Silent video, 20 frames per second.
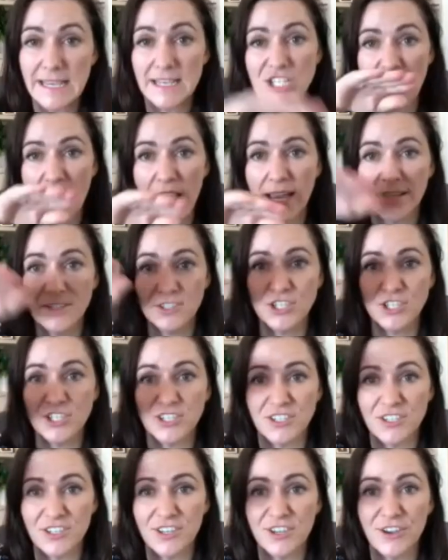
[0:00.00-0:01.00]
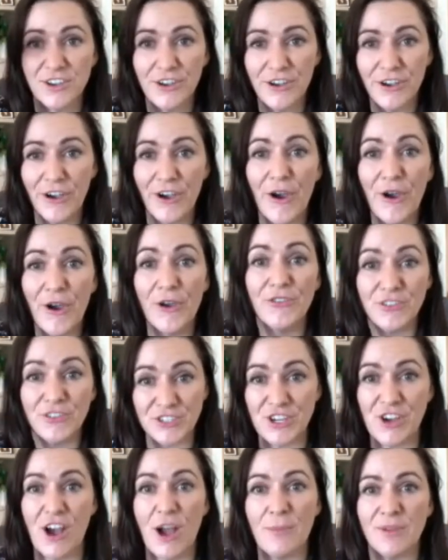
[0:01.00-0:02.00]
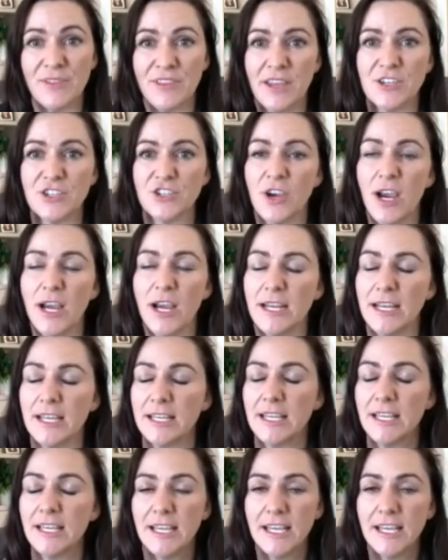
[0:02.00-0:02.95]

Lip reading: change over time with that training.